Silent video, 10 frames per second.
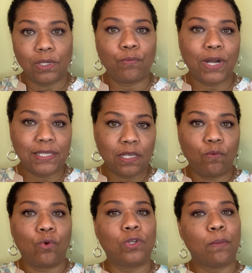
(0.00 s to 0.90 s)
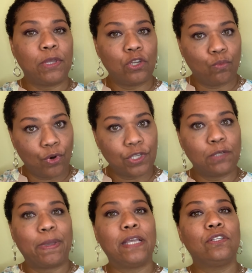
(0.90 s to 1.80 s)
And when I say world, I mean your
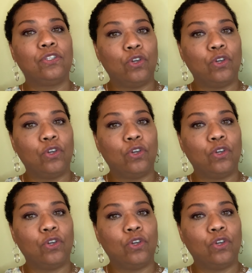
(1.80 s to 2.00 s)
workspace, your